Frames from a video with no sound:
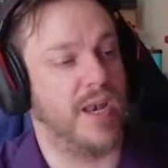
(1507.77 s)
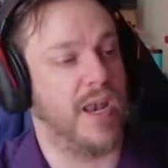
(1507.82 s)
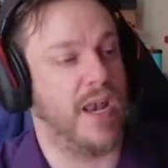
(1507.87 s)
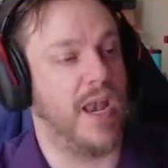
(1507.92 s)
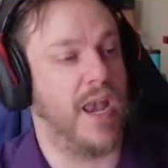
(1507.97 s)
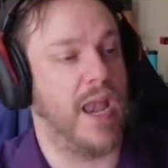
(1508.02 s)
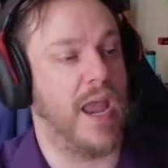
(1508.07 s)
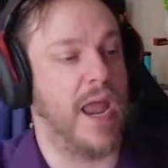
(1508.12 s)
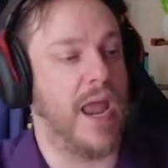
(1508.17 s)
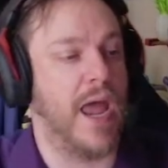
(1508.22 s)

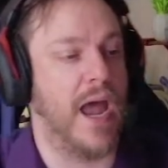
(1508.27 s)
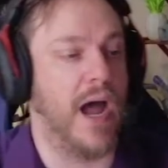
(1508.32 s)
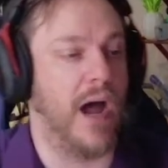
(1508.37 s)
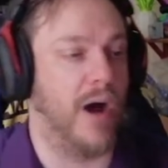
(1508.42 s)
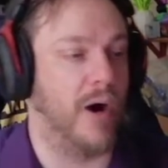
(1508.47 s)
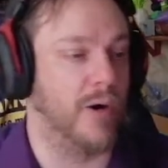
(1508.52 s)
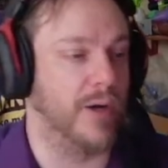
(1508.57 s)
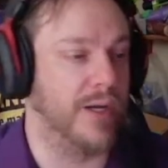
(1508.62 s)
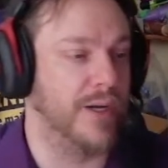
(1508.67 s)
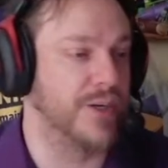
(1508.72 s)

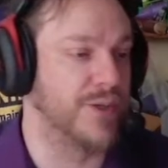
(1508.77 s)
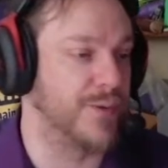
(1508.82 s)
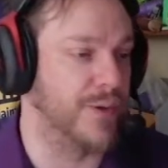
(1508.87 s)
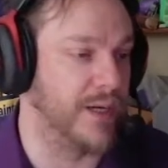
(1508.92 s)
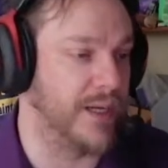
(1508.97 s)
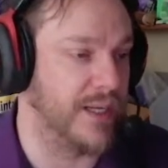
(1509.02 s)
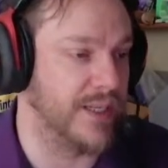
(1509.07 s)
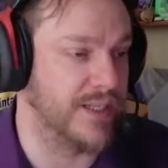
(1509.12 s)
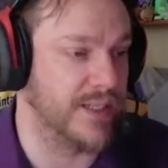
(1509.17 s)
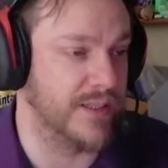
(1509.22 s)
now, here's where it
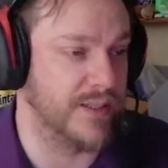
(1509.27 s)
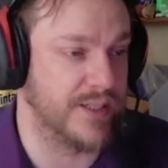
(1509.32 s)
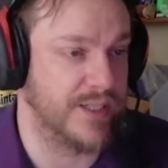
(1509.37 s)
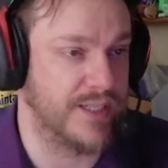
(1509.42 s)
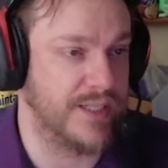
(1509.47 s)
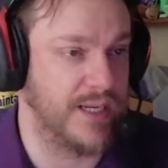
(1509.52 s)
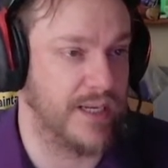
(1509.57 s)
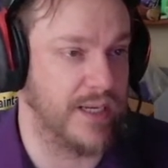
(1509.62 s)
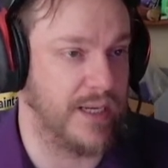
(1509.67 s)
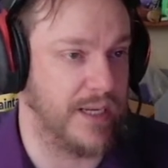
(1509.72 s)
gets a little
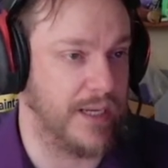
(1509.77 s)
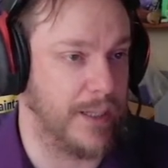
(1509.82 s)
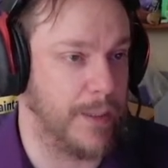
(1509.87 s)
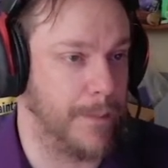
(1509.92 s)
sticky.